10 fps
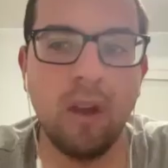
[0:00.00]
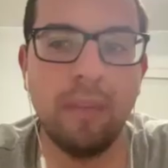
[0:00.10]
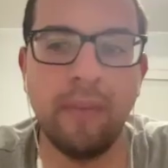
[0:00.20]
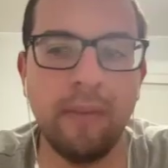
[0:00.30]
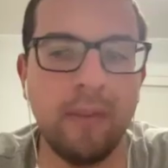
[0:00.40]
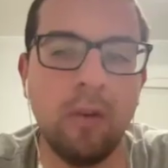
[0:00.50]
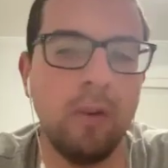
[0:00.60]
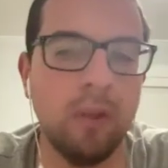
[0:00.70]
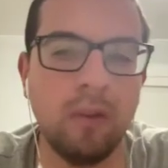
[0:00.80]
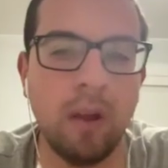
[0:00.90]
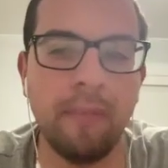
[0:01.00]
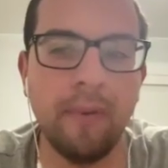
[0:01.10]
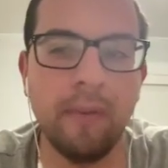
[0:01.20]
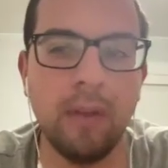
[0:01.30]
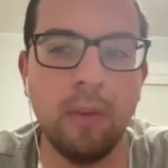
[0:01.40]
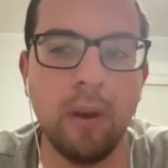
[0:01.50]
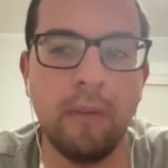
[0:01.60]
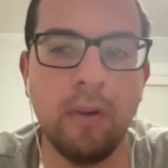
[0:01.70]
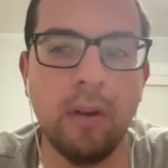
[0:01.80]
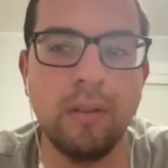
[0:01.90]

top 50 or in the top 50, whatever it